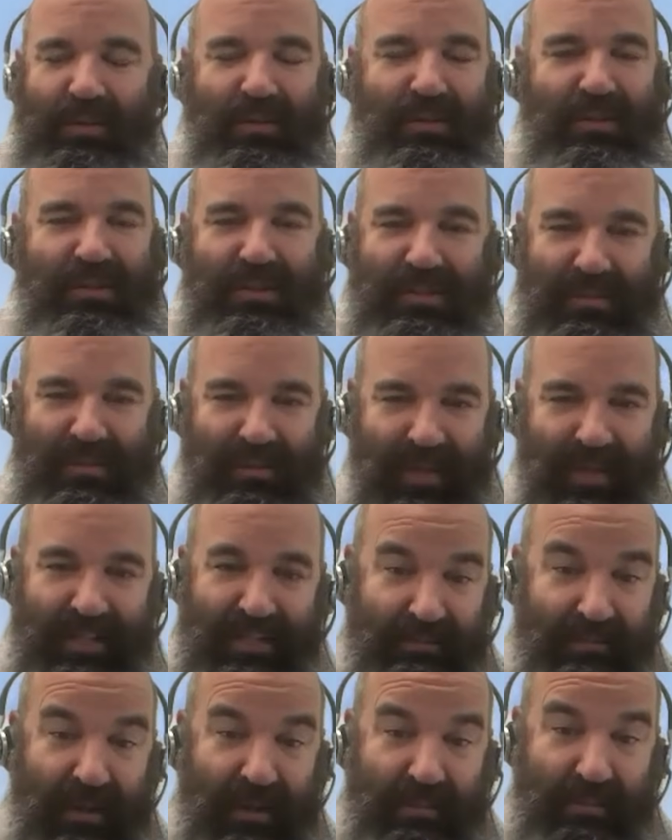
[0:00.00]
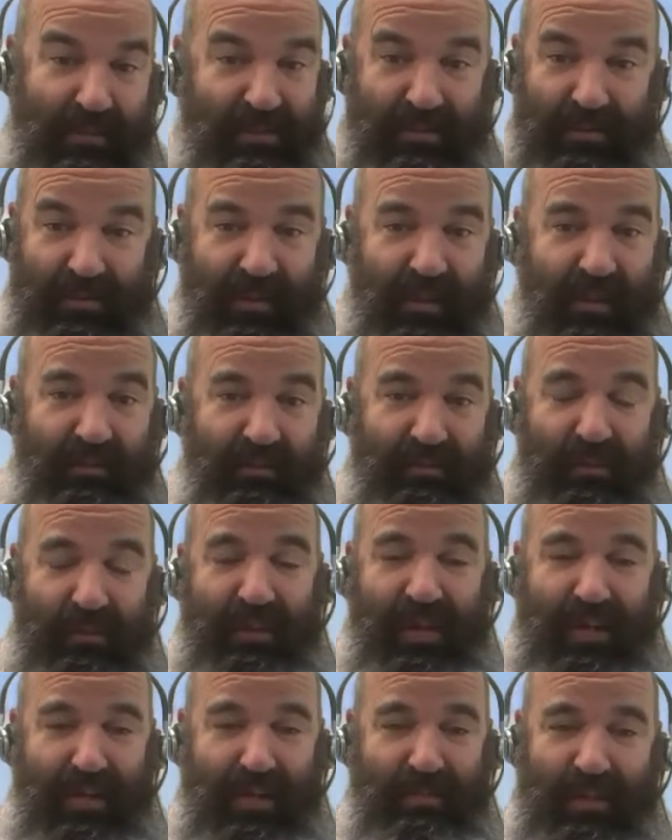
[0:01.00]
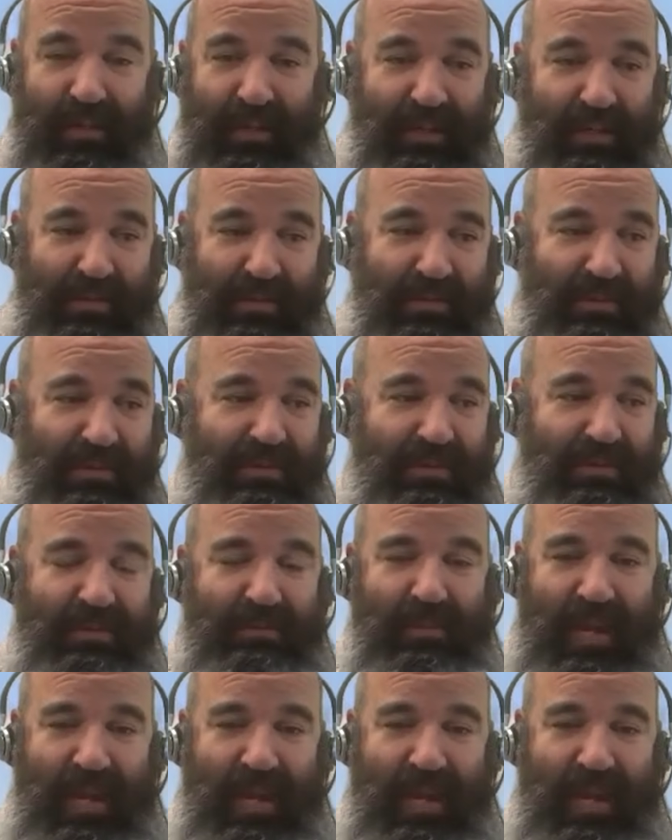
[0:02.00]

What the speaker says: There's just lots of opportunity for anybody who's